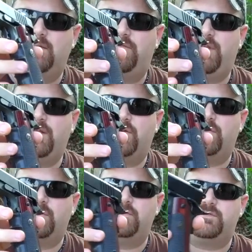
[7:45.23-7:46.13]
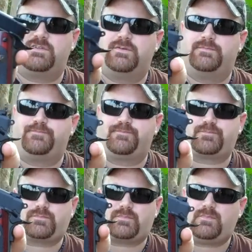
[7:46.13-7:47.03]
finger grooves
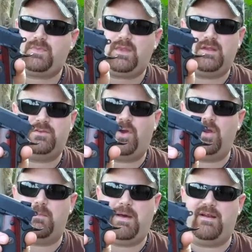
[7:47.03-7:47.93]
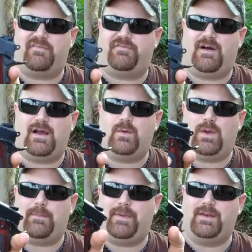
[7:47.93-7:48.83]
talk about a fine
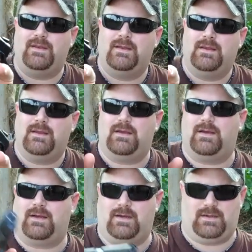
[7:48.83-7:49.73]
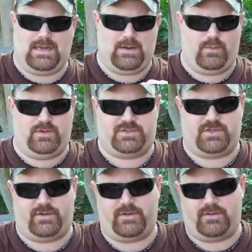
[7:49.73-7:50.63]
weapon uh, I will
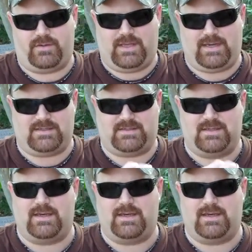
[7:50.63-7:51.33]
show you that it's